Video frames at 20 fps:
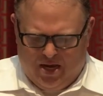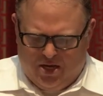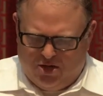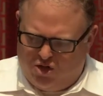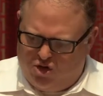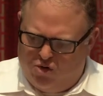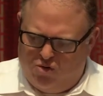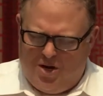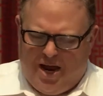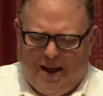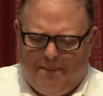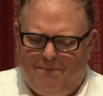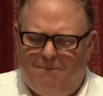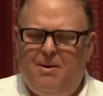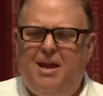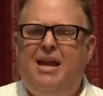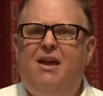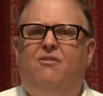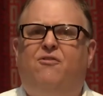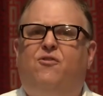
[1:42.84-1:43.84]
Do not
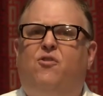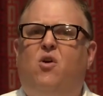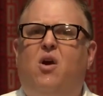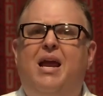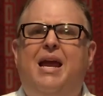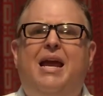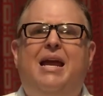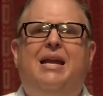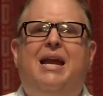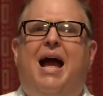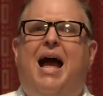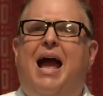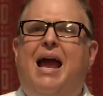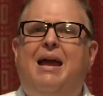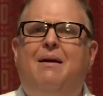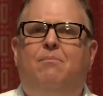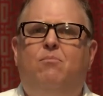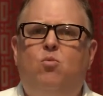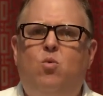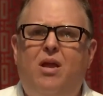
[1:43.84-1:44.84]
be afraid, I
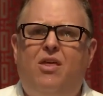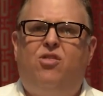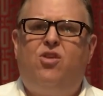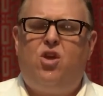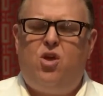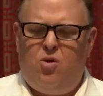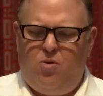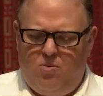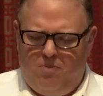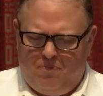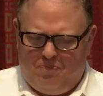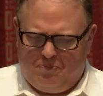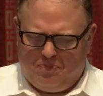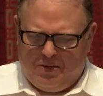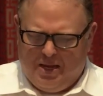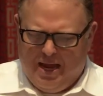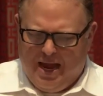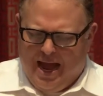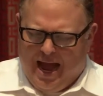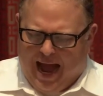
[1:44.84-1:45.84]
am with you.
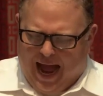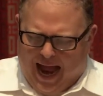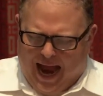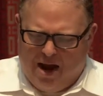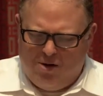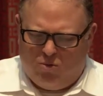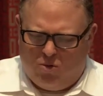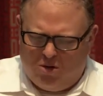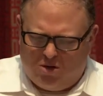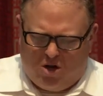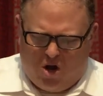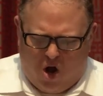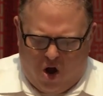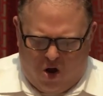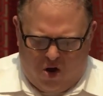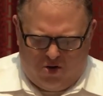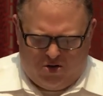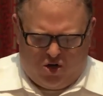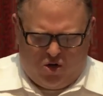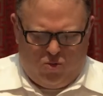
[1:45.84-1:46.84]
I will
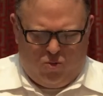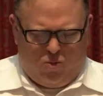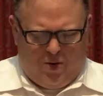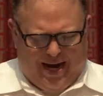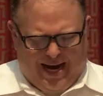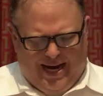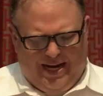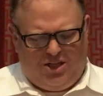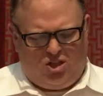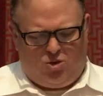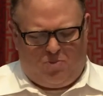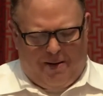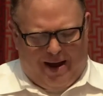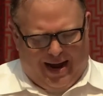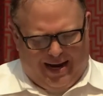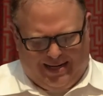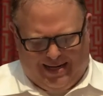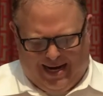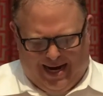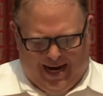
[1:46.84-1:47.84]
call you each
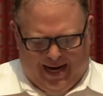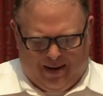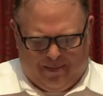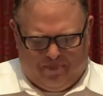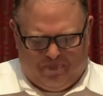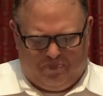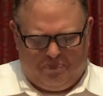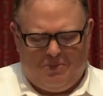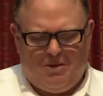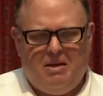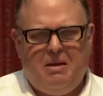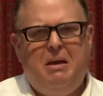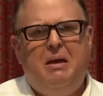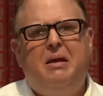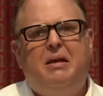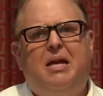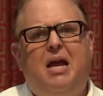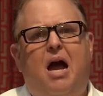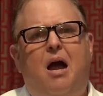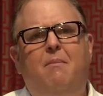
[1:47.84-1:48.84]
by name.
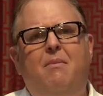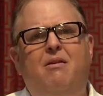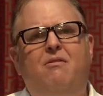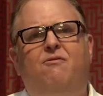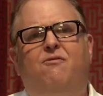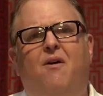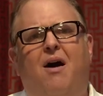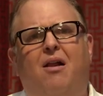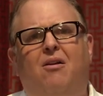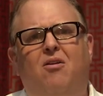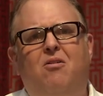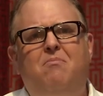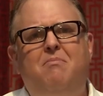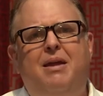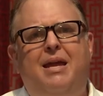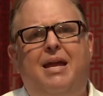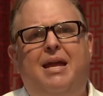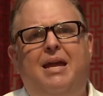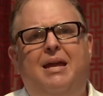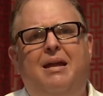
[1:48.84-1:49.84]
Come and follow
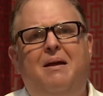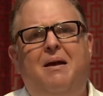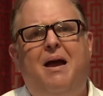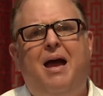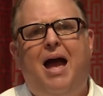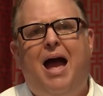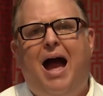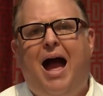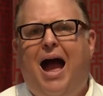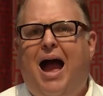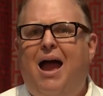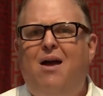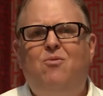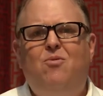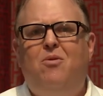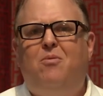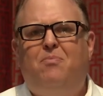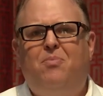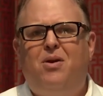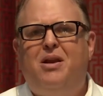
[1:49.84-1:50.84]
me, I
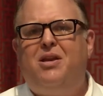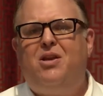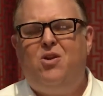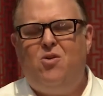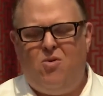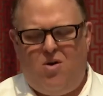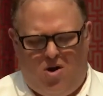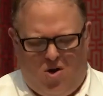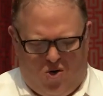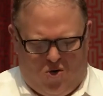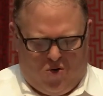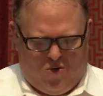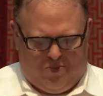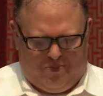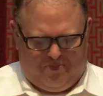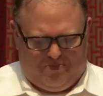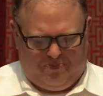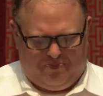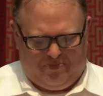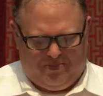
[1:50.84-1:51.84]
will bring you
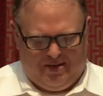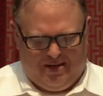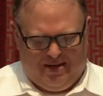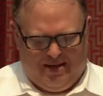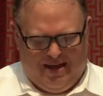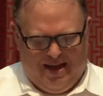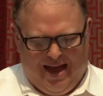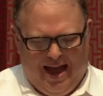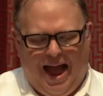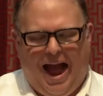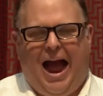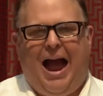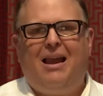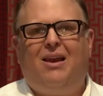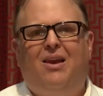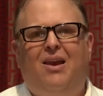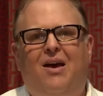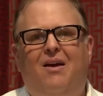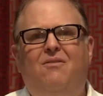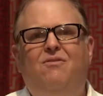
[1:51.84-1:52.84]
home. I
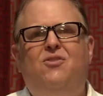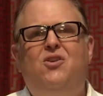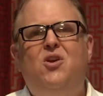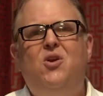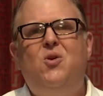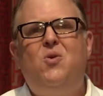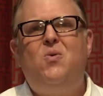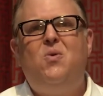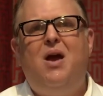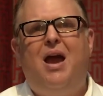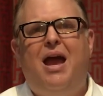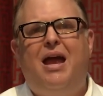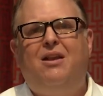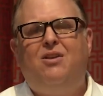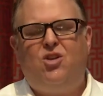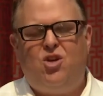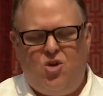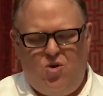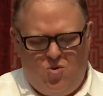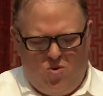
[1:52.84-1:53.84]
love you
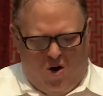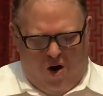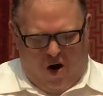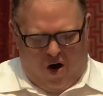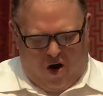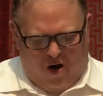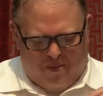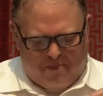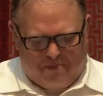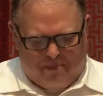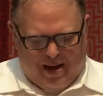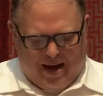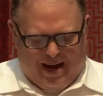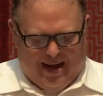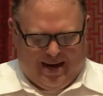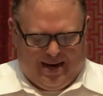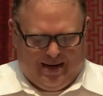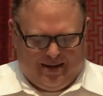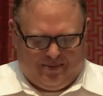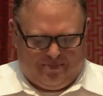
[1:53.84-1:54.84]
and you are
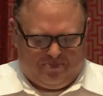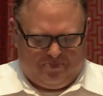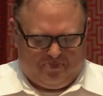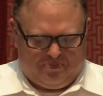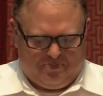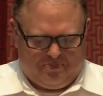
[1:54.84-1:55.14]
mine.